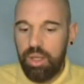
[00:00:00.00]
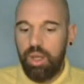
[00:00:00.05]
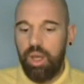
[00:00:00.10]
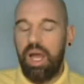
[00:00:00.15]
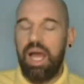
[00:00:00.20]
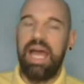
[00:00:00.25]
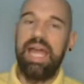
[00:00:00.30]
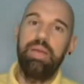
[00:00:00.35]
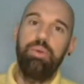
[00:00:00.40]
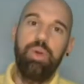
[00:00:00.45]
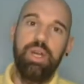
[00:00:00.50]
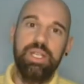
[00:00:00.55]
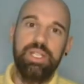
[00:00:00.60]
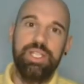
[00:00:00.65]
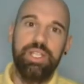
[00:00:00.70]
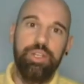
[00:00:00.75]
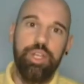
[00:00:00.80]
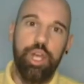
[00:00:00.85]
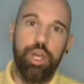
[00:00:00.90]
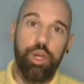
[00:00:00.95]
I want
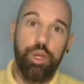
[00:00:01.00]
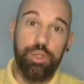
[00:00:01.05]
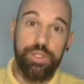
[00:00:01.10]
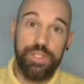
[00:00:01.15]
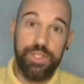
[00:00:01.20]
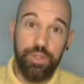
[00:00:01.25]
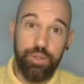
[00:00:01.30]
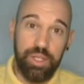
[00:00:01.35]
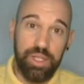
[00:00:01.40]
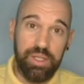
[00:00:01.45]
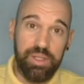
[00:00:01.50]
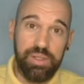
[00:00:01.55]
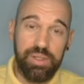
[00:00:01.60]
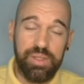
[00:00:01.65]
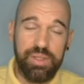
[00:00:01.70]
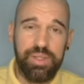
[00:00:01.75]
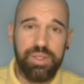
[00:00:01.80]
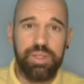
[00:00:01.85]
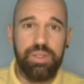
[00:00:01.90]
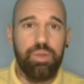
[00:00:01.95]
to know,
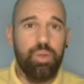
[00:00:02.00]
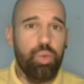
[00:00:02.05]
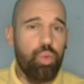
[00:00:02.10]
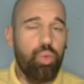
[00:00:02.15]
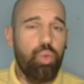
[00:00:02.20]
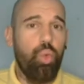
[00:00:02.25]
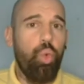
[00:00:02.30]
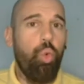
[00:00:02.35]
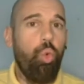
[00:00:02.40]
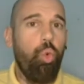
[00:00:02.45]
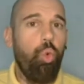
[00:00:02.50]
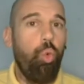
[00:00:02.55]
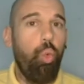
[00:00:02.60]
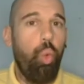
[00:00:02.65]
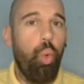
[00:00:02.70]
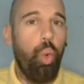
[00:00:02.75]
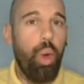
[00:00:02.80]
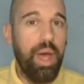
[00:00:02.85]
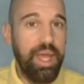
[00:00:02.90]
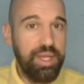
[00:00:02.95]
students,
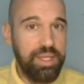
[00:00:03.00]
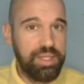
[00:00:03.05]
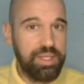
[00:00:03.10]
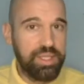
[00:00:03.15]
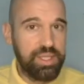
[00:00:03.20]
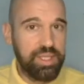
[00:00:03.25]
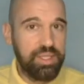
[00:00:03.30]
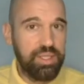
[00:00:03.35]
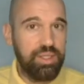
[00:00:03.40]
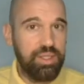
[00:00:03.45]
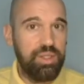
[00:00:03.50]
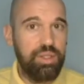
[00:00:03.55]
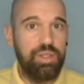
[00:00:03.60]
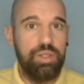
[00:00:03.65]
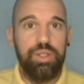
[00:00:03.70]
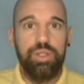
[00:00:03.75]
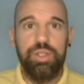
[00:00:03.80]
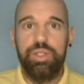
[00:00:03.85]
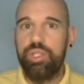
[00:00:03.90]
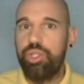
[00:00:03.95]
what
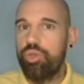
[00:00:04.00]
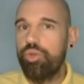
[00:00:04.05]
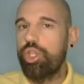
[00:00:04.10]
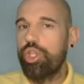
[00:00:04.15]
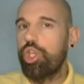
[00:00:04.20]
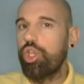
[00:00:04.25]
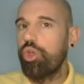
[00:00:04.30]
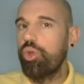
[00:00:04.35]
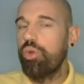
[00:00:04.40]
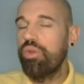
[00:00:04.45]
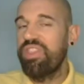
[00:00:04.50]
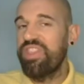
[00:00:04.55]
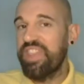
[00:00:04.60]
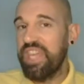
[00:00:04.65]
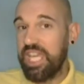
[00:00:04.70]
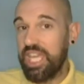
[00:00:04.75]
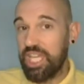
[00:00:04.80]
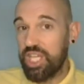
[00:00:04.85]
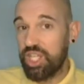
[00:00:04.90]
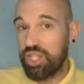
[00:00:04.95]
do you
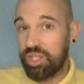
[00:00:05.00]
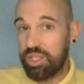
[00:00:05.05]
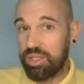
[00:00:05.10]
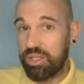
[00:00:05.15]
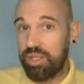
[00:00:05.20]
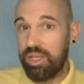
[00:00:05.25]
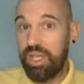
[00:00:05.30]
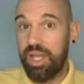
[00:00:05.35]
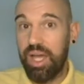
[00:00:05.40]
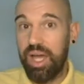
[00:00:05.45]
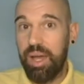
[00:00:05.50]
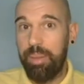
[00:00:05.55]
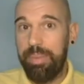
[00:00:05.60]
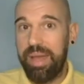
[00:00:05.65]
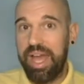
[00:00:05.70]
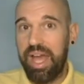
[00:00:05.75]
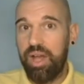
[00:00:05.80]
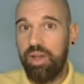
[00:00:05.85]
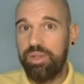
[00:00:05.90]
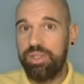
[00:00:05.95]
think
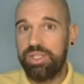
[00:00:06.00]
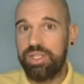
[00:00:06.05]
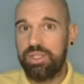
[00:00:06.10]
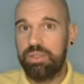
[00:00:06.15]
about